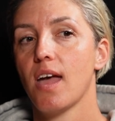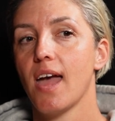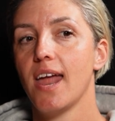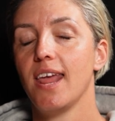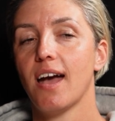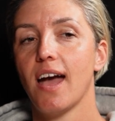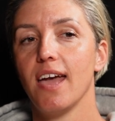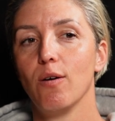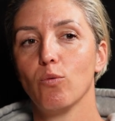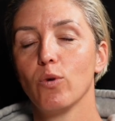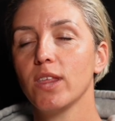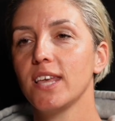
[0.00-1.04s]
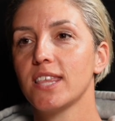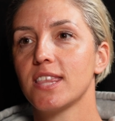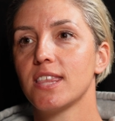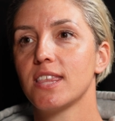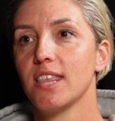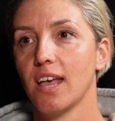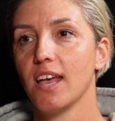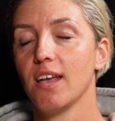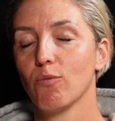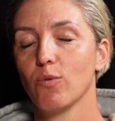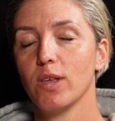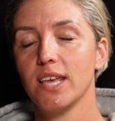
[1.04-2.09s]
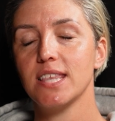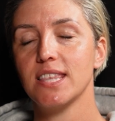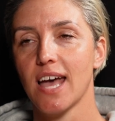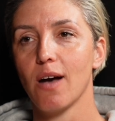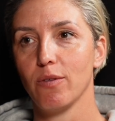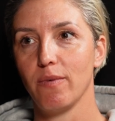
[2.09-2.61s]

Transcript: and it really sat